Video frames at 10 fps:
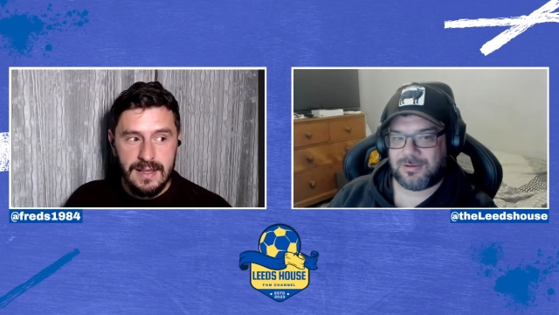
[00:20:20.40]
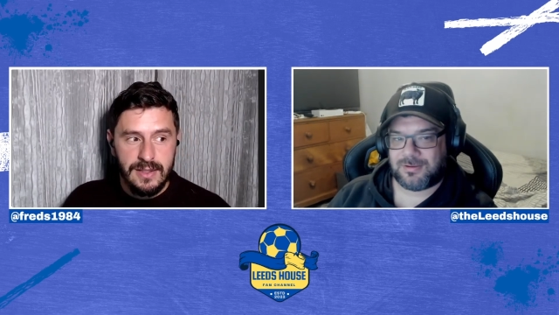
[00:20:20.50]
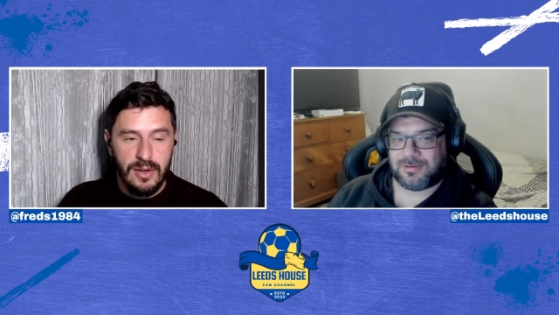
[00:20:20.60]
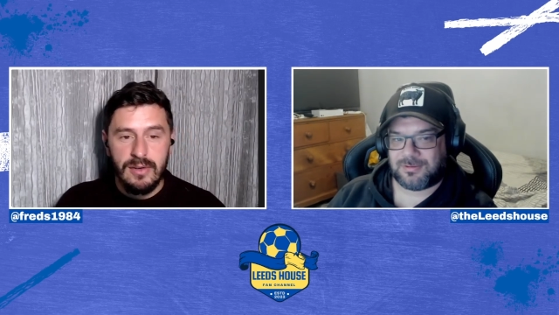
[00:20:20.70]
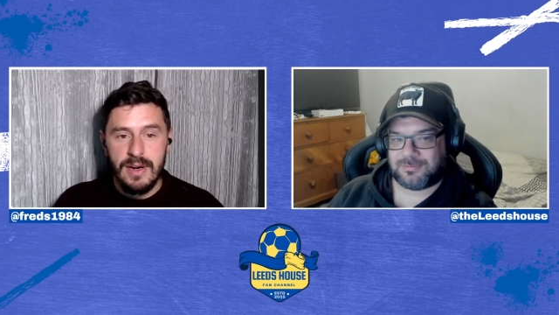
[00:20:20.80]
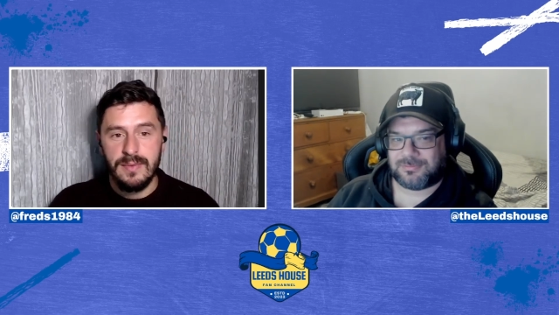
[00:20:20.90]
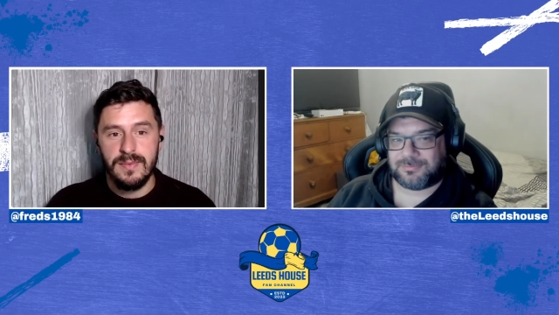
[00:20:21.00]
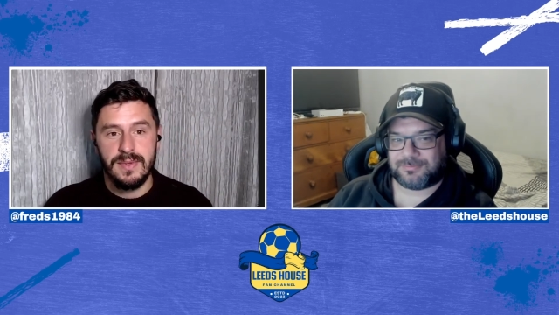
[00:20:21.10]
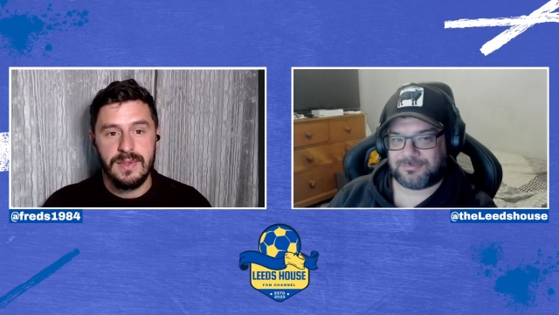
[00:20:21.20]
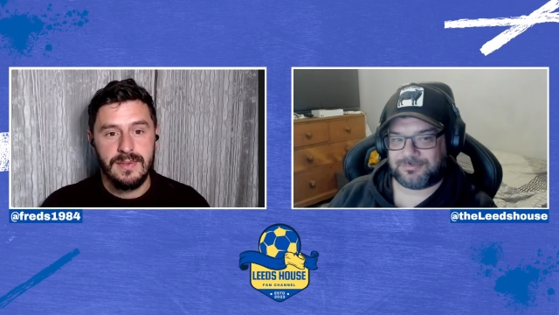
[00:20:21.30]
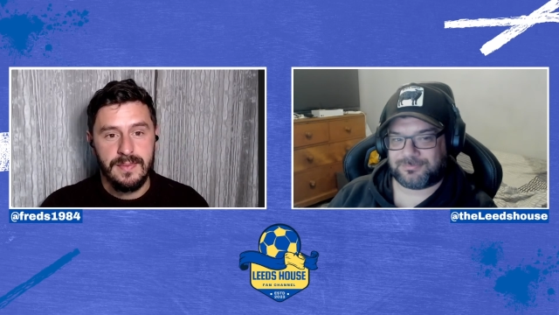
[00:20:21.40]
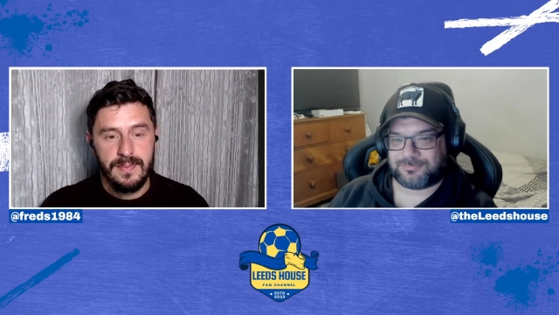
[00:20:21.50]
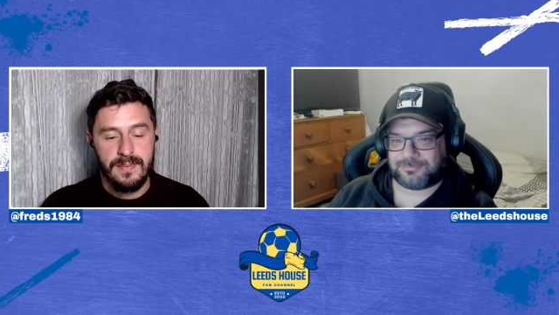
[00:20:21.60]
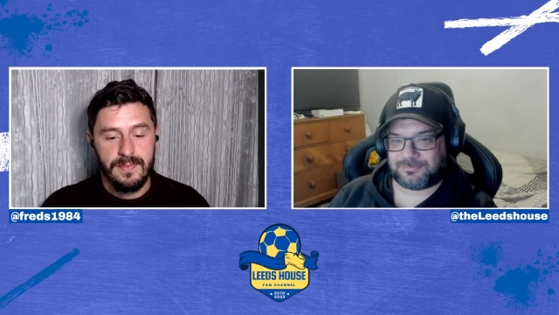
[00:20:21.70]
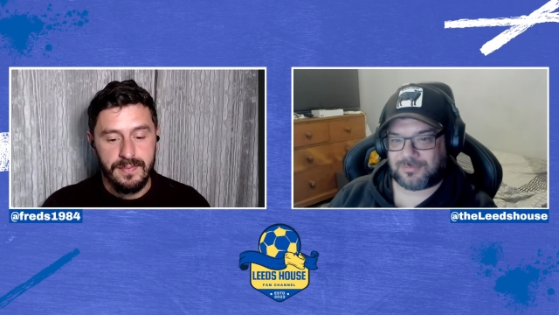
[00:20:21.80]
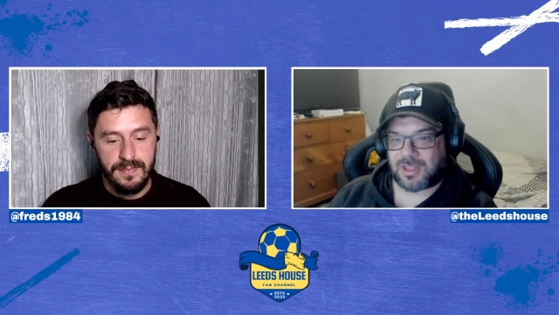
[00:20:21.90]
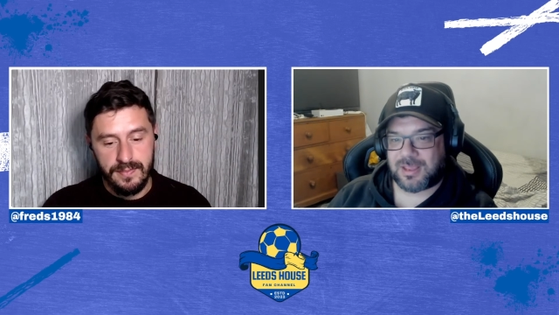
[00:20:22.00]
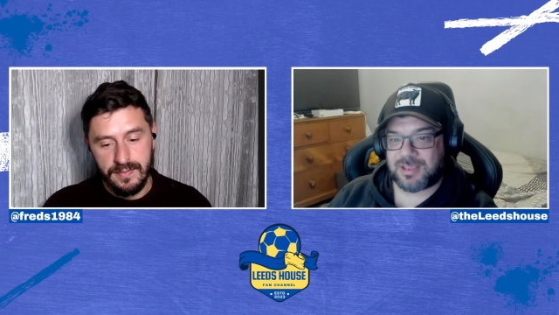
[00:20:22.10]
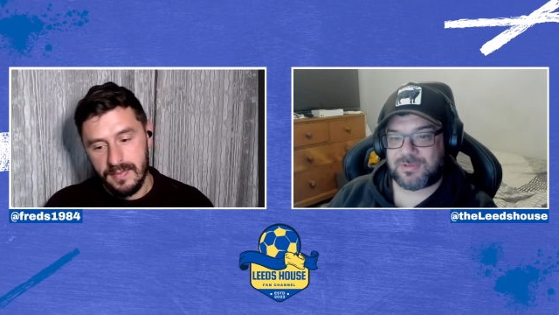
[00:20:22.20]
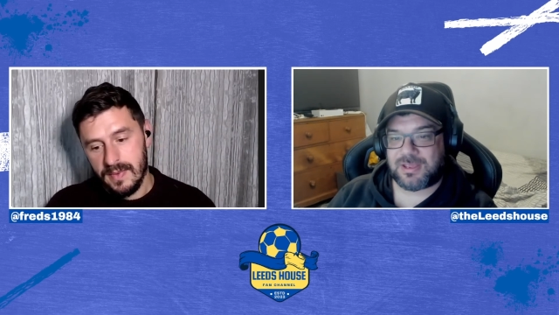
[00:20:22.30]
Speaker 1: Tyler Adams.
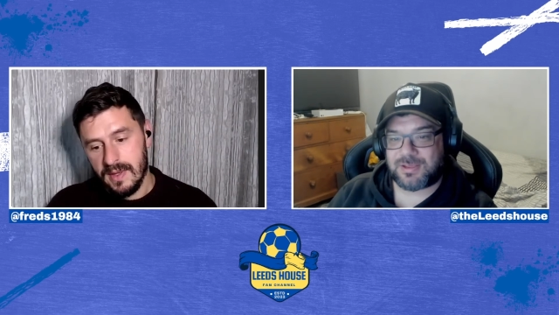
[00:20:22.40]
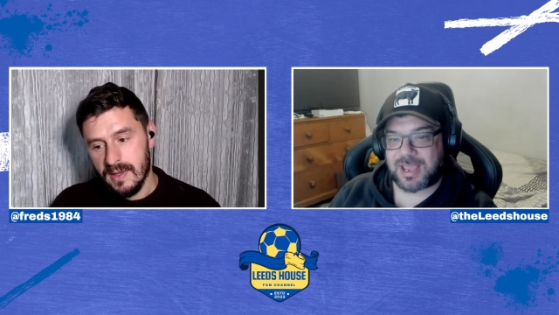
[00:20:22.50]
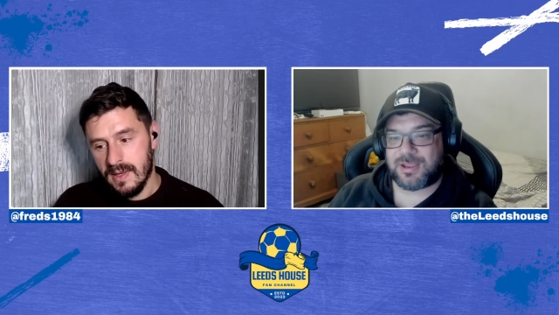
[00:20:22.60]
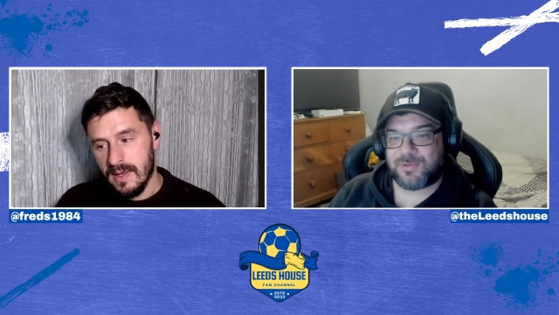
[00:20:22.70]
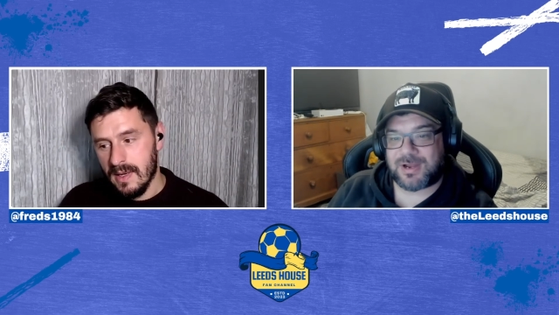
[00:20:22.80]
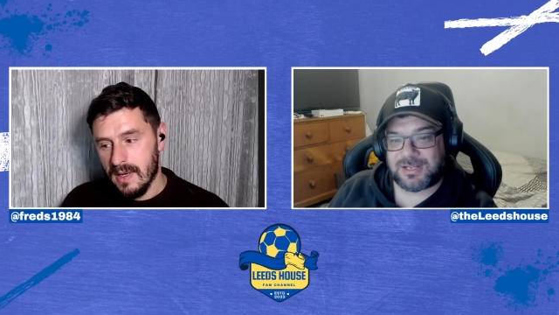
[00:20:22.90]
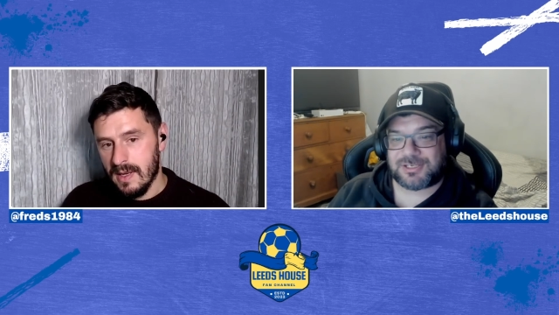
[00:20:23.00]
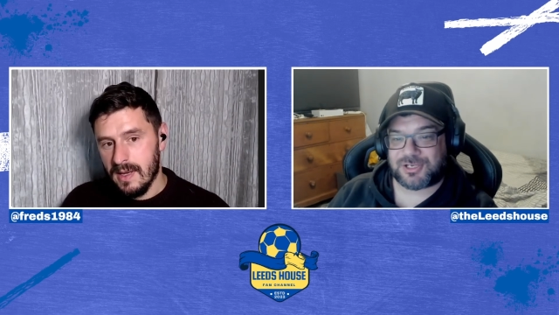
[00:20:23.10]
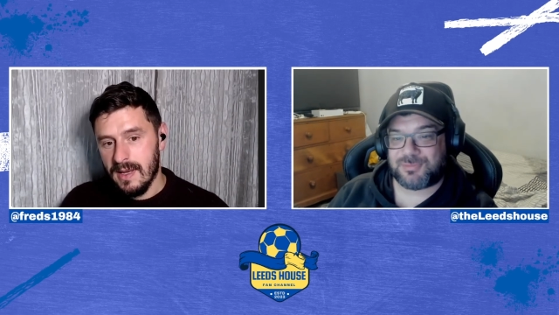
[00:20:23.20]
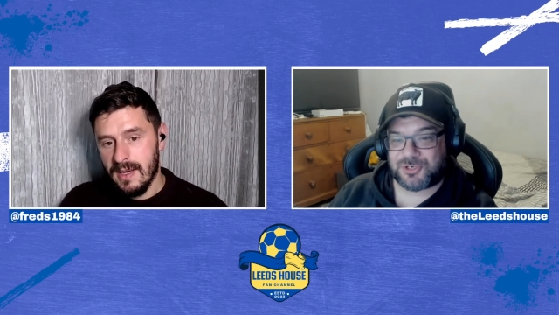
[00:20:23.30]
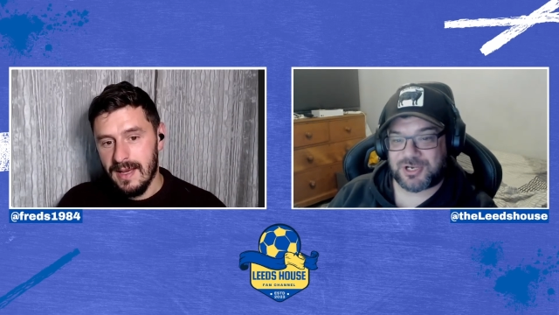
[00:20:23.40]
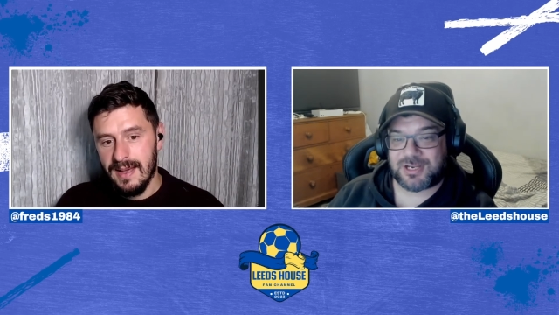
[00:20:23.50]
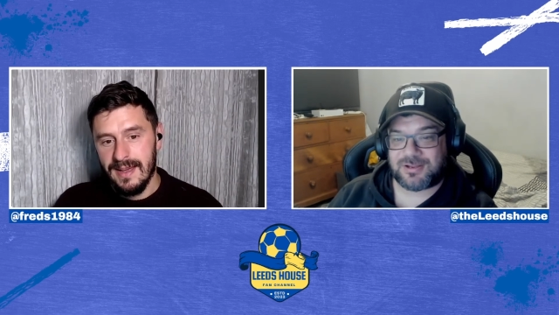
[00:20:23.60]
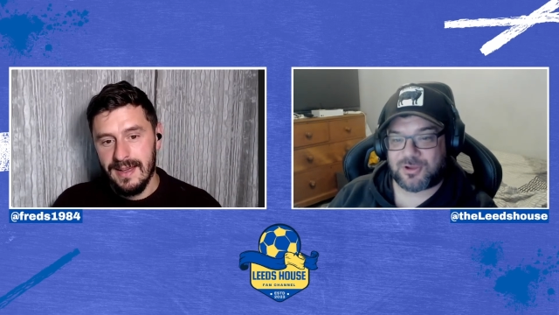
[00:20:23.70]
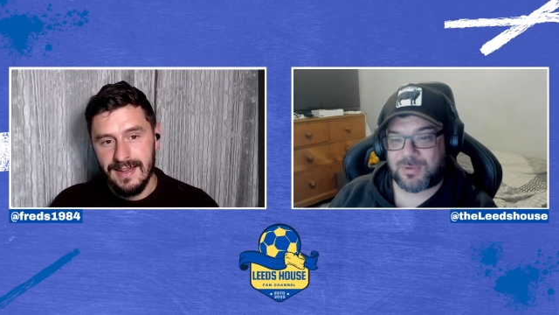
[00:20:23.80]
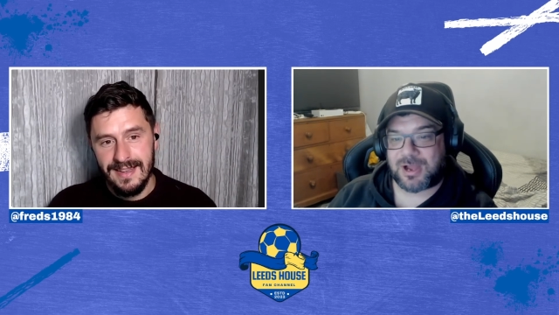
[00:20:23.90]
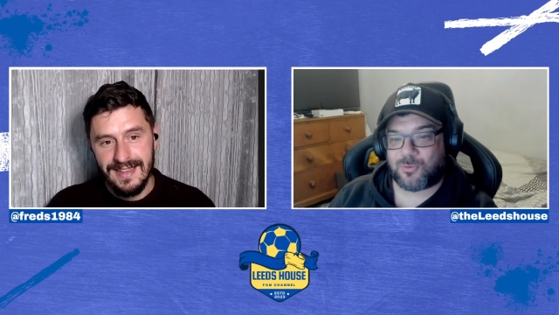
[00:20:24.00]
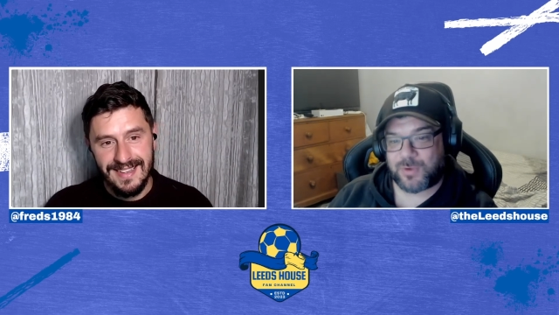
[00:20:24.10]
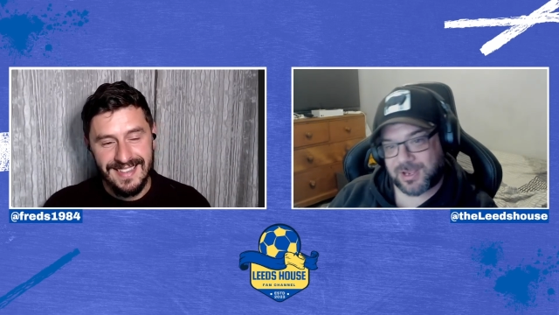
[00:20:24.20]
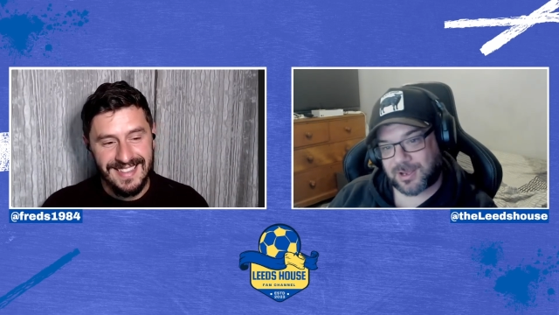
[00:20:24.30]
He he kept, he went into the machine and come out
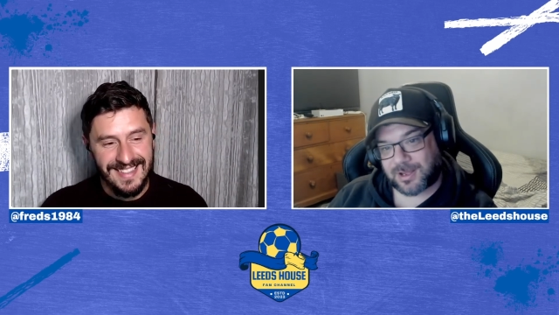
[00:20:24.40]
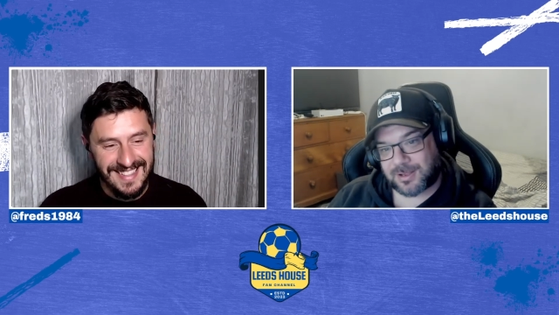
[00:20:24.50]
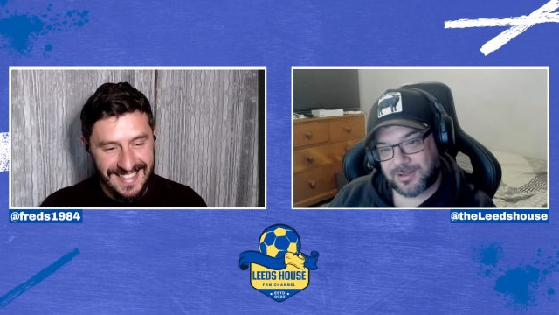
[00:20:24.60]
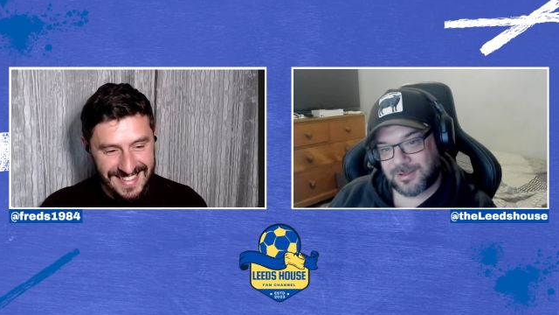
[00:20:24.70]
weaker.